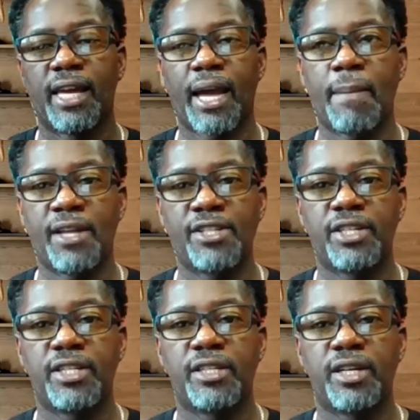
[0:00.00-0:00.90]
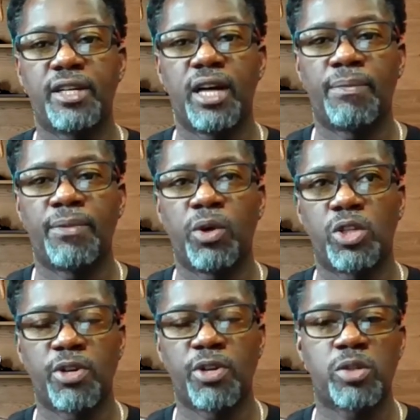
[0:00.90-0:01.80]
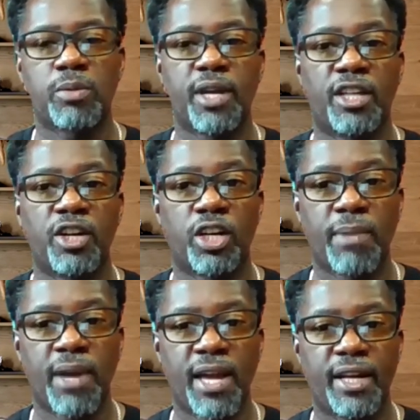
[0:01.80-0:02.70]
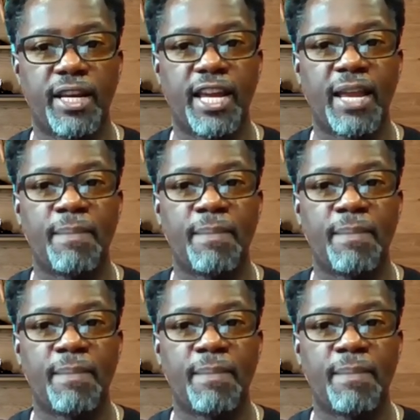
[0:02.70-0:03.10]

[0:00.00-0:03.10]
like I mentioned, those persons may be undocumented.